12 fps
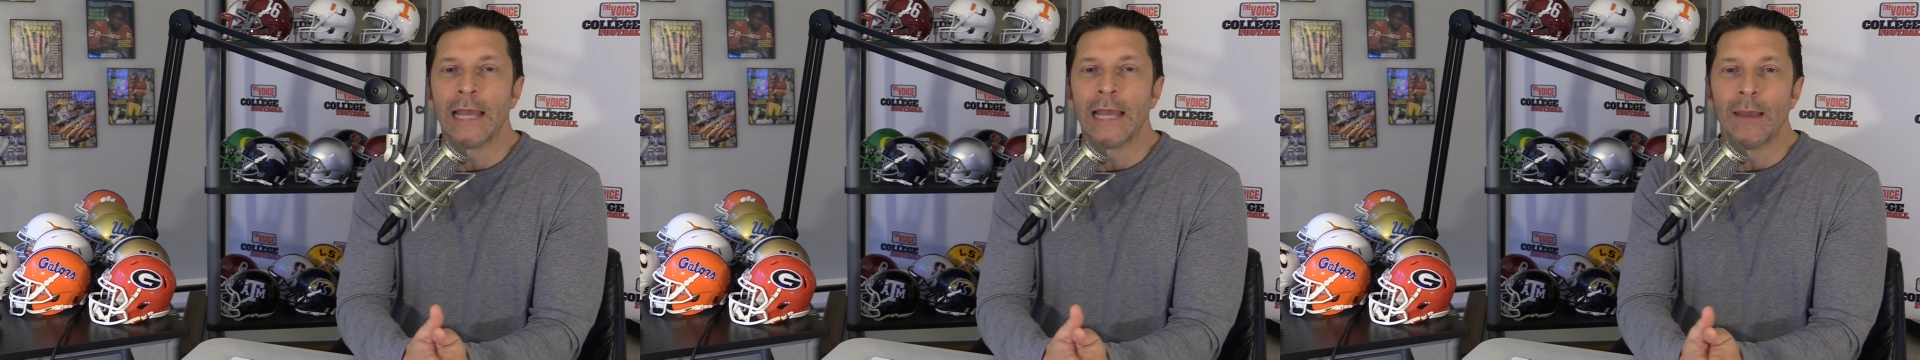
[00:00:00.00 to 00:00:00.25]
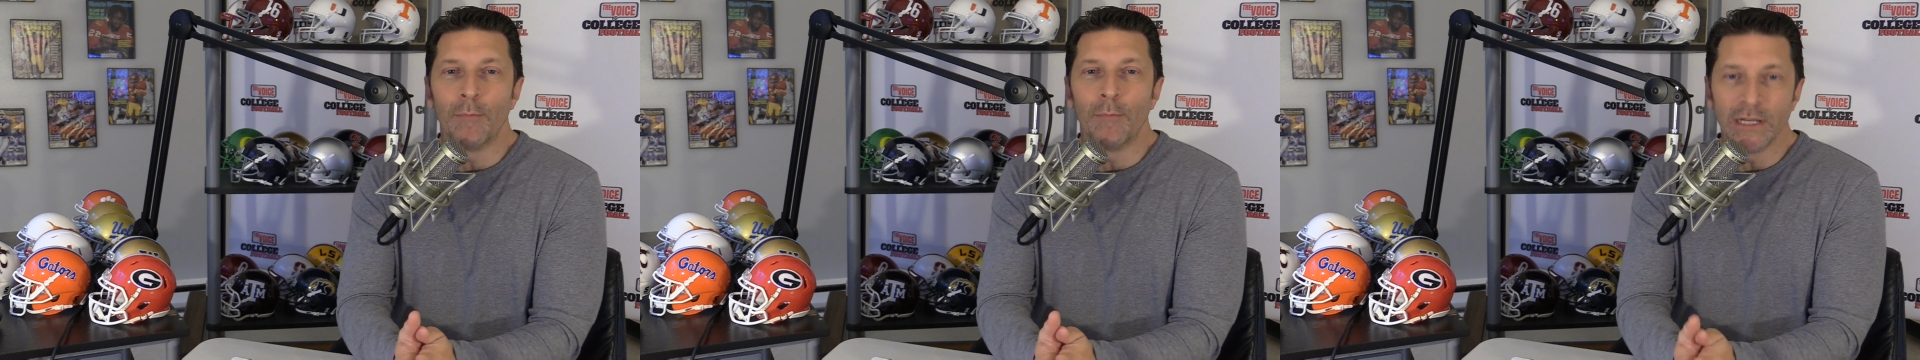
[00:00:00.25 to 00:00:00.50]

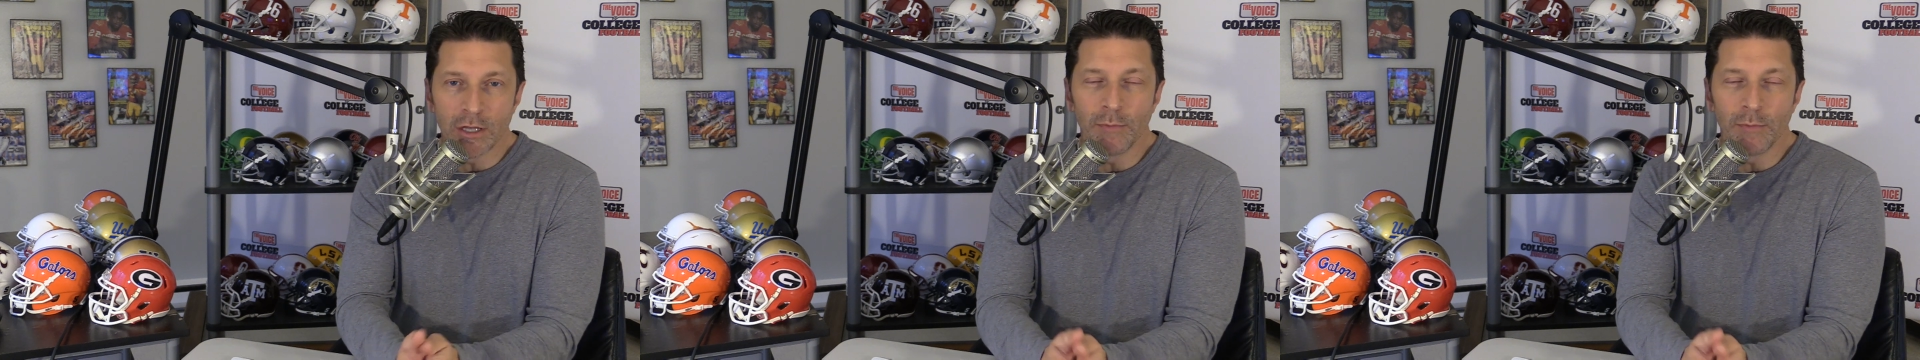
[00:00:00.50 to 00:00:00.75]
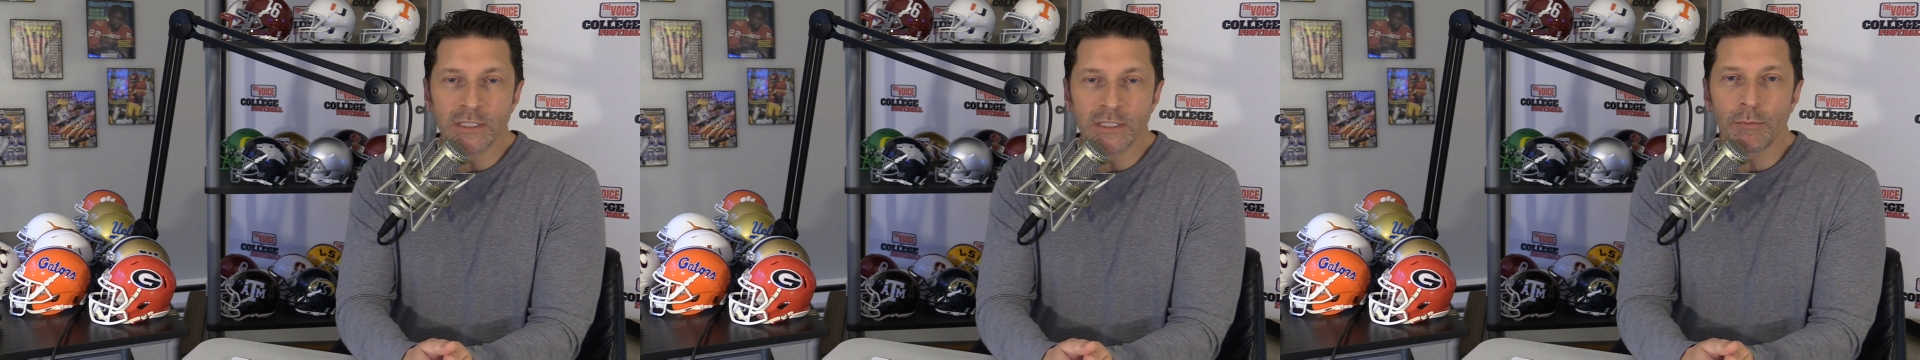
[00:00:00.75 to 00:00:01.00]
but don't be
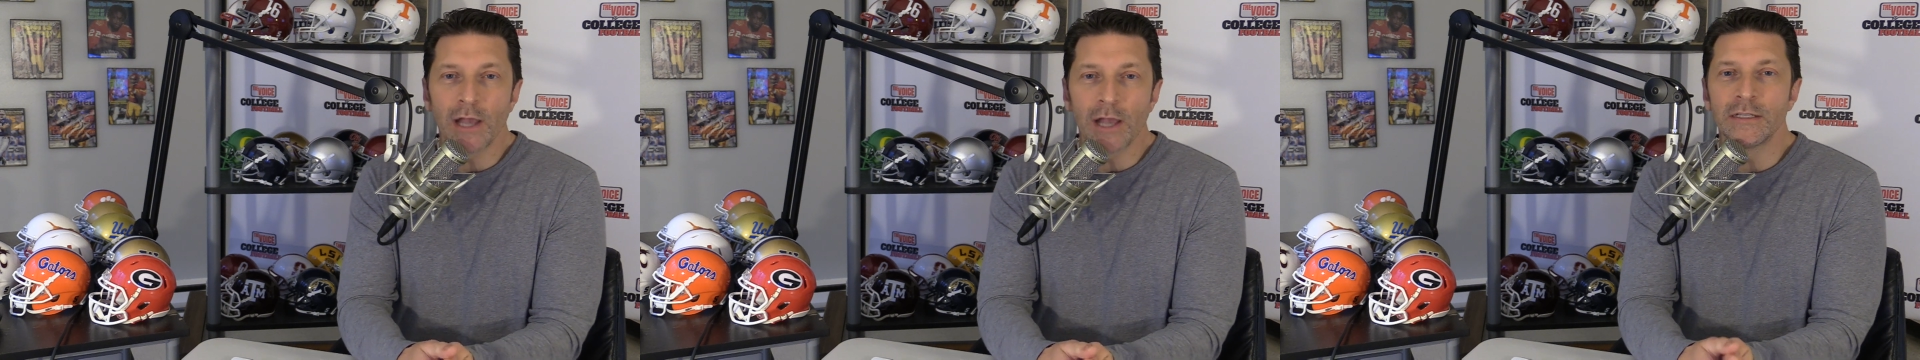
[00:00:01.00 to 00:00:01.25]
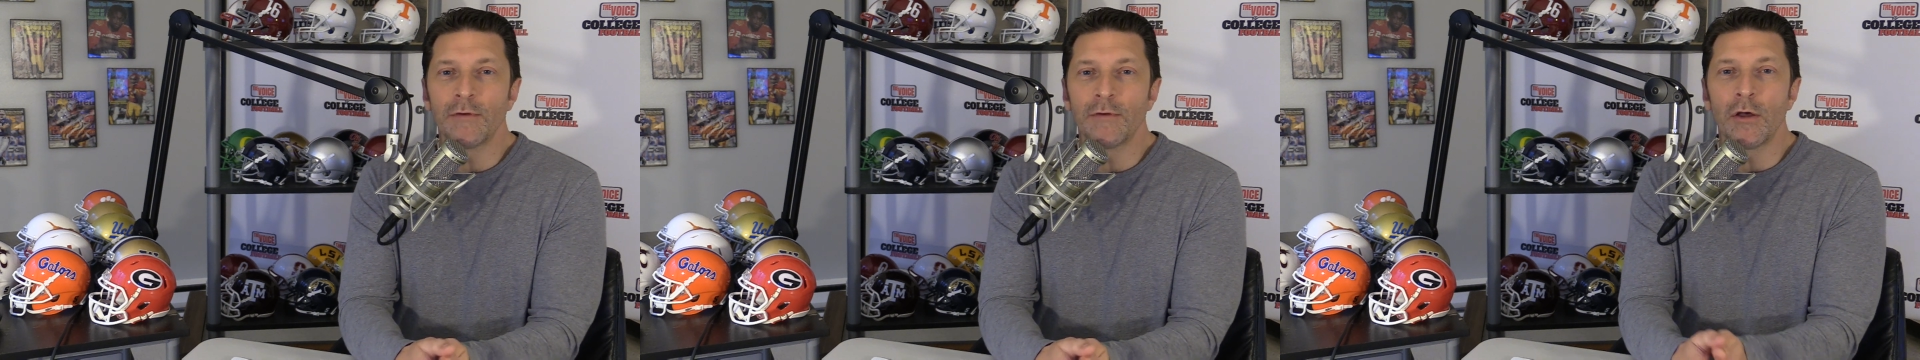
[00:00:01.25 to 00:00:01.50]
surprised if
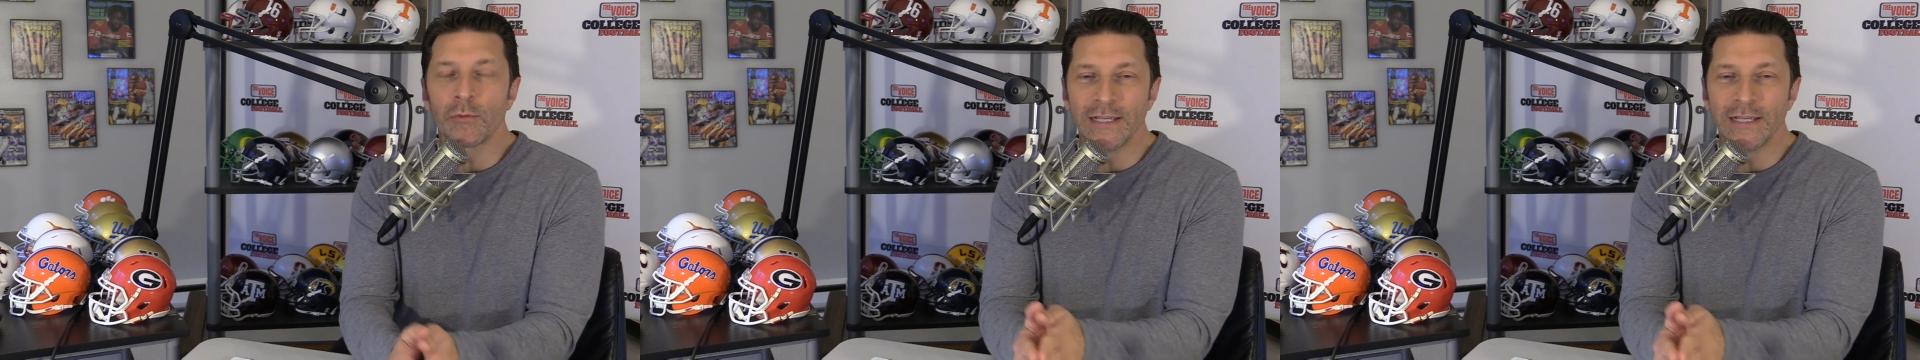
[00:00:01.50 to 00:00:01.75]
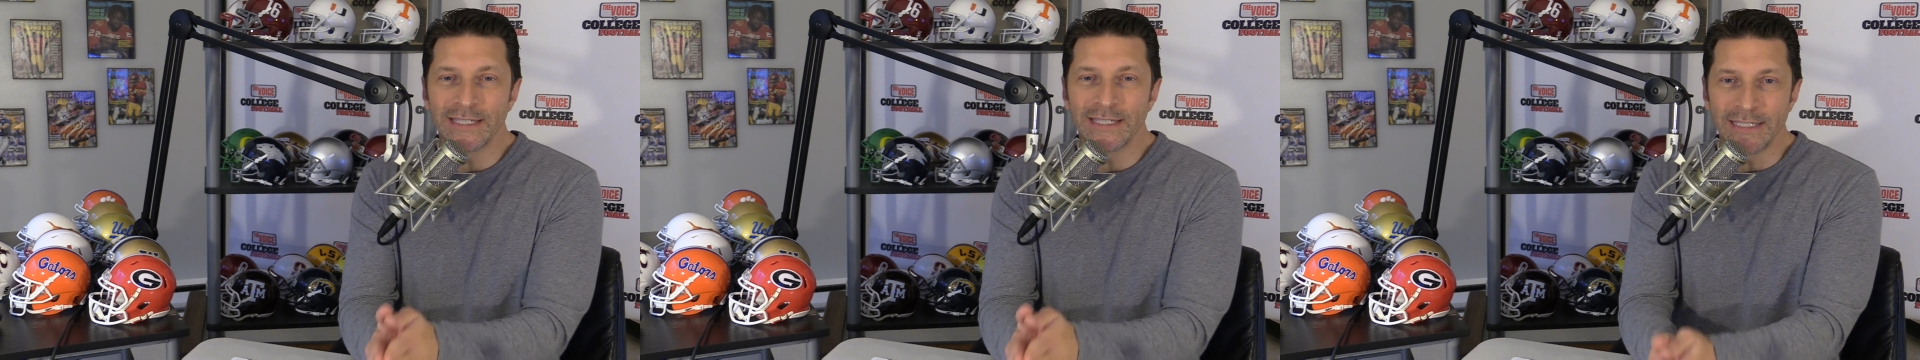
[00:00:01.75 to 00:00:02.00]
all three
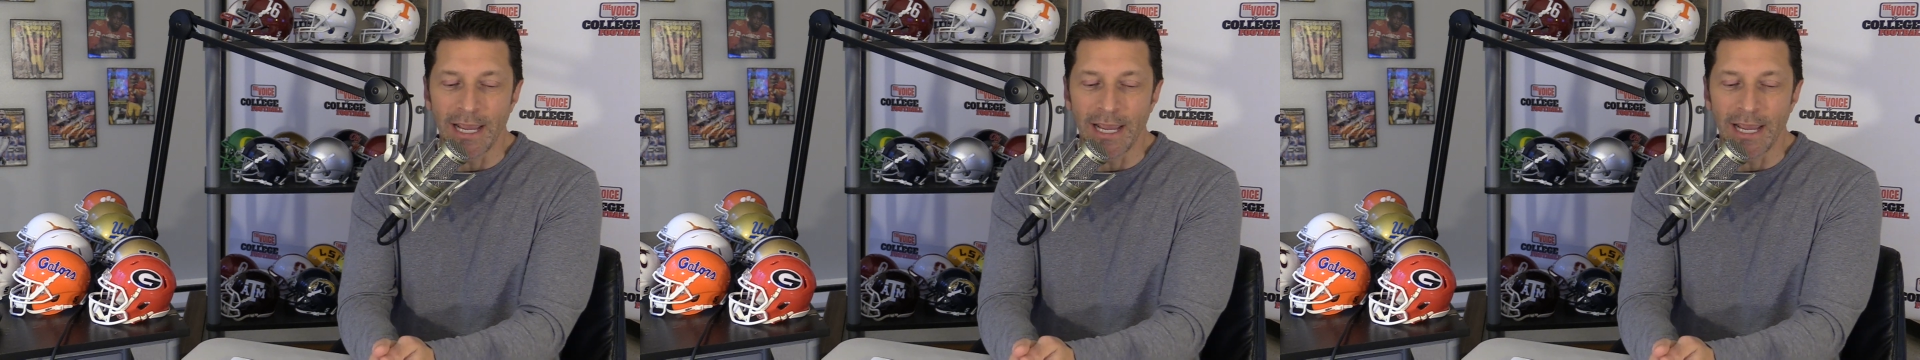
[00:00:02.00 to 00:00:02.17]
stay.